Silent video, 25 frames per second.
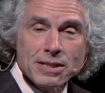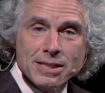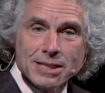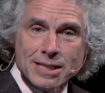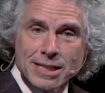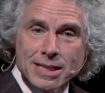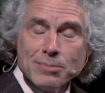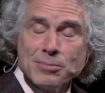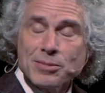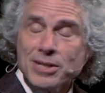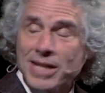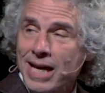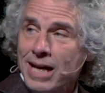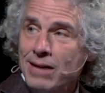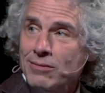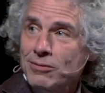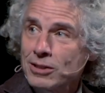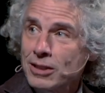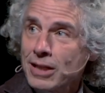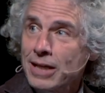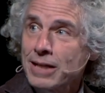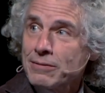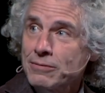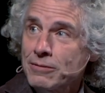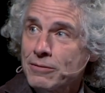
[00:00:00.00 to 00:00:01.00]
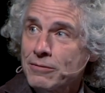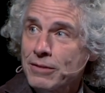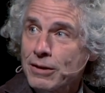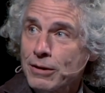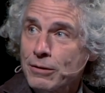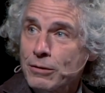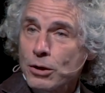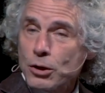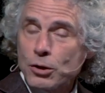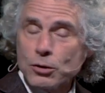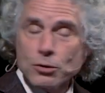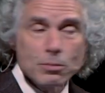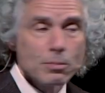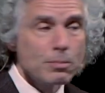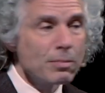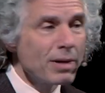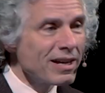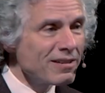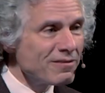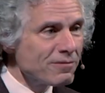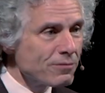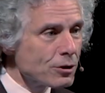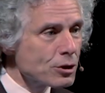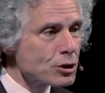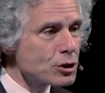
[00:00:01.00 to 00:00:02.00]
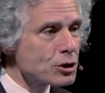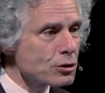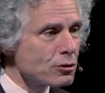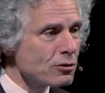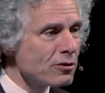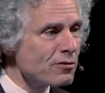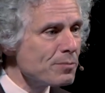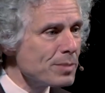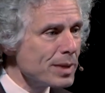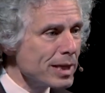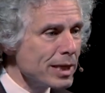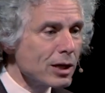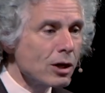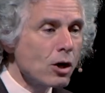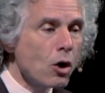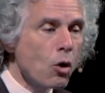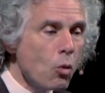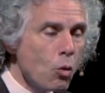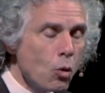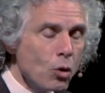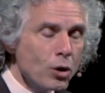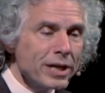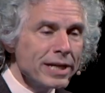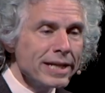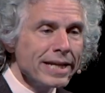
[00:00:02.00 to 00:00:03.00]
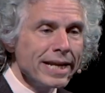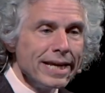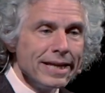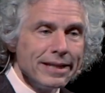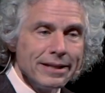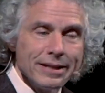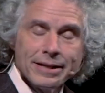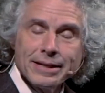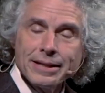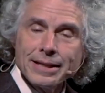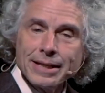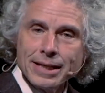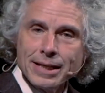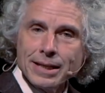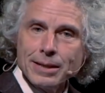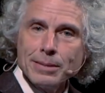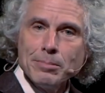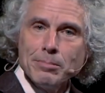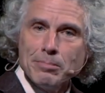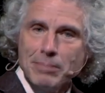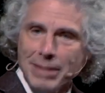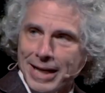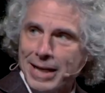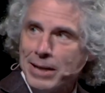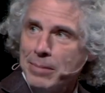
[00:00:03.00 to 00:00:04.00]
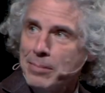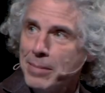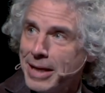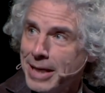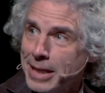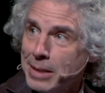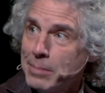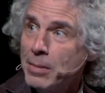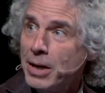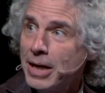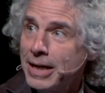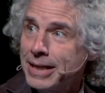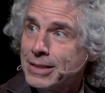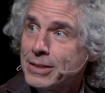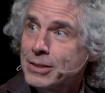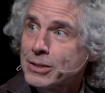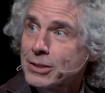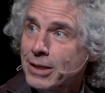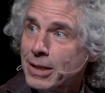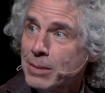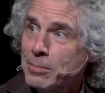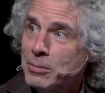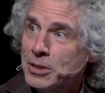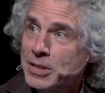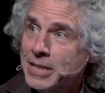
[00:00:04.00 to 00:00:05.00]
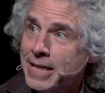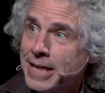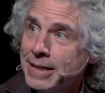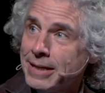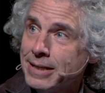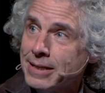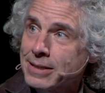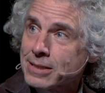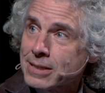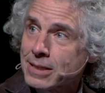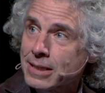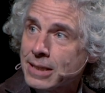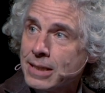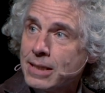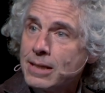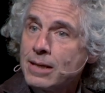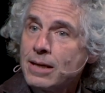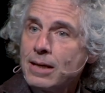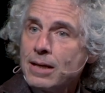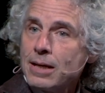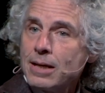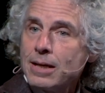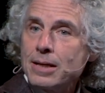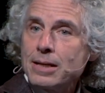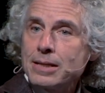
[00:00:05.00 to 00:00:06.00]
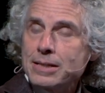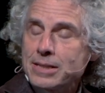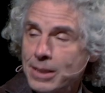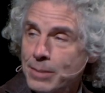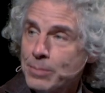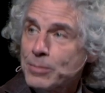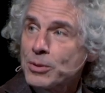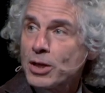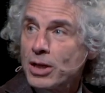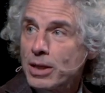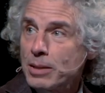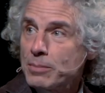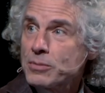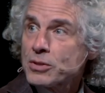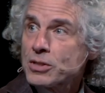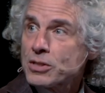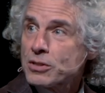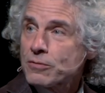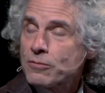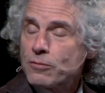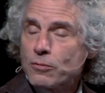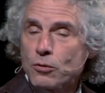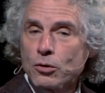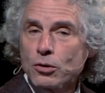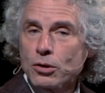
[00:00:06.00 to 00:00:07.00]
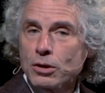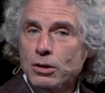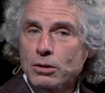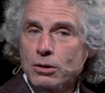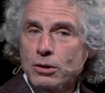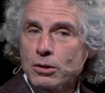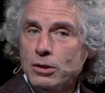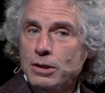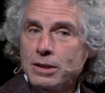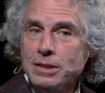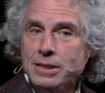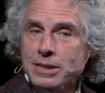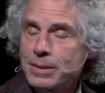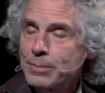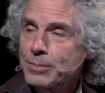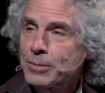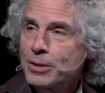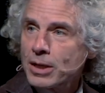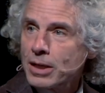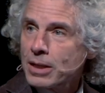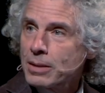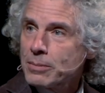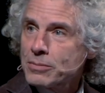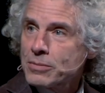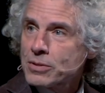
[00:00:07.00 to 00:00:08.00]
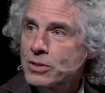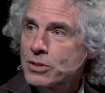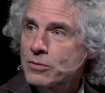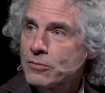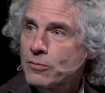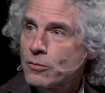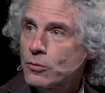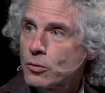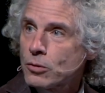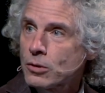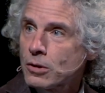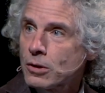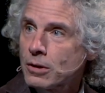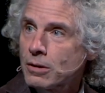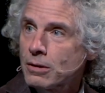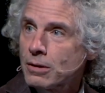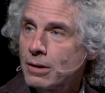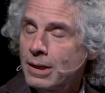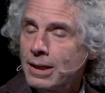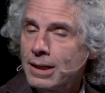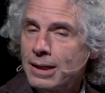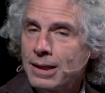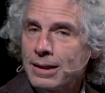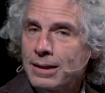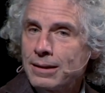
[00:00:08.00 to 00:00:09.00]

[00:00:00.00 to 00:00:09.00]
that seem to have a life of their own by virtue of being coordinated in many, many minds simultaneously, sometimes for good, sometimes for